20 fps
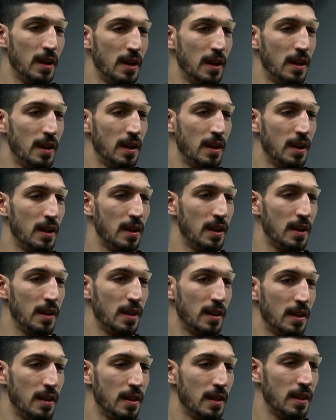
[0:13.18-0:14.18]
believes that he
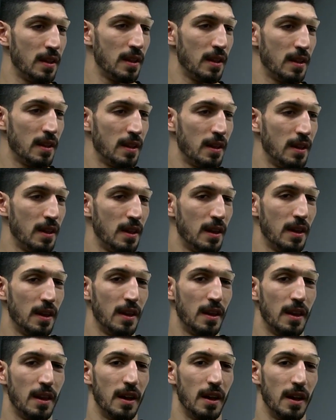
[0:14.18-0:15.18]
was effectively kicked
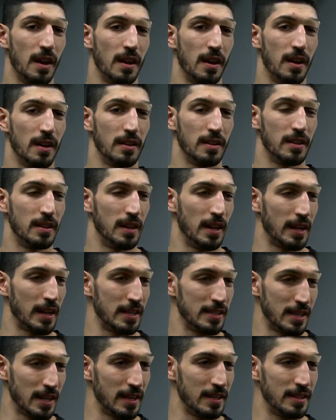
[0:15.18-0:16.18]
out of the NBA
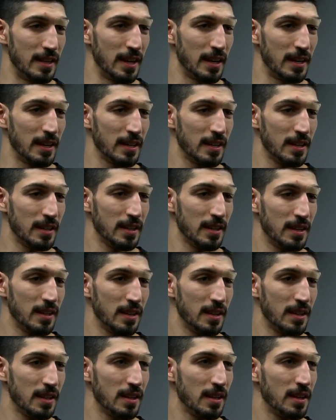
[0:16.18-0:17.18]
last season.
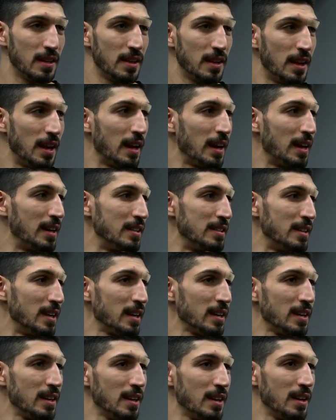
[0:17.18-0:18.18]
He visited the
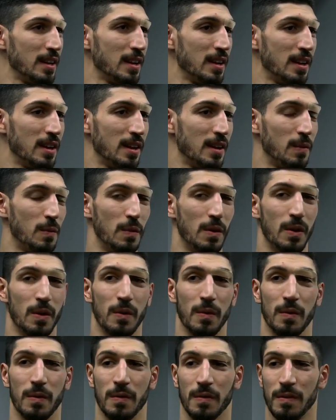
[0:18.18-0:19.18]
Brian Kilmeade show
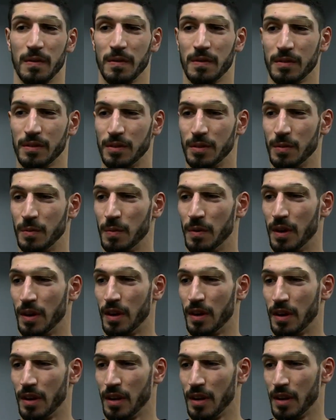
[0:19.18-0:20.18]
shortly after winning
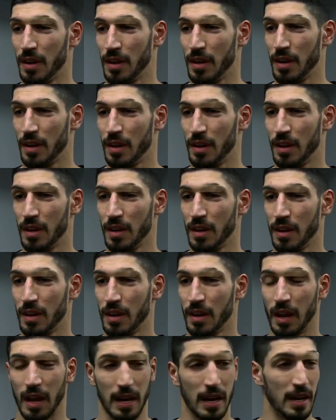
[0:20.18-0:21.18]
Most Valuable
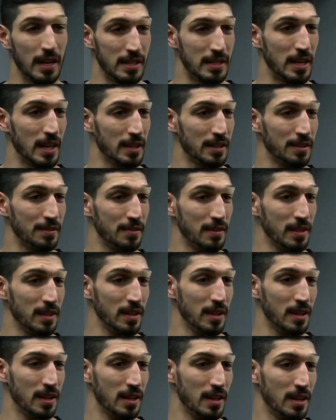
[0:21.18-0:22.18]
Patriot Award at
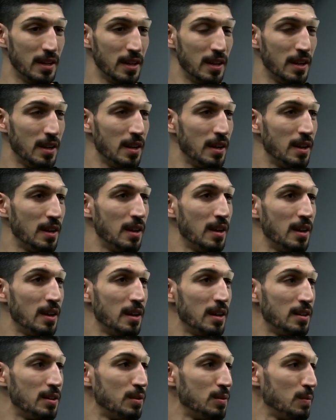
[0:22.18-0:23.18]
Fox Nation
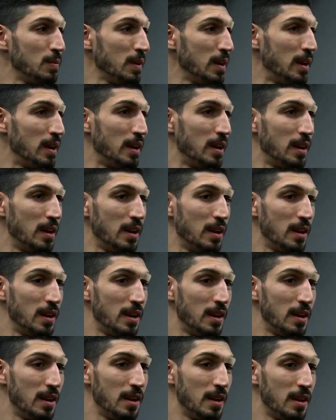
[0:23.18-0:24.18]
Patriot Awards
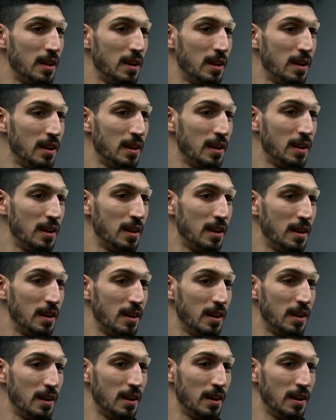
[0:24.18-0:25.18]
to discuss why he
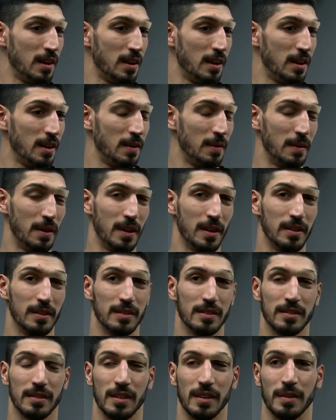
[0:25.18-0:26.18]
wants to sue the
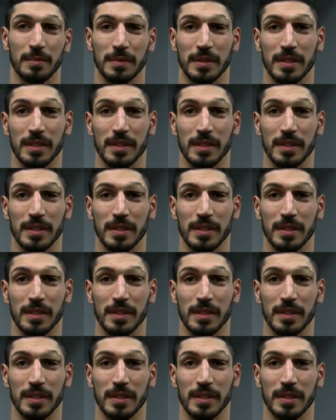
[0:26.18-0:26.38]
NBA.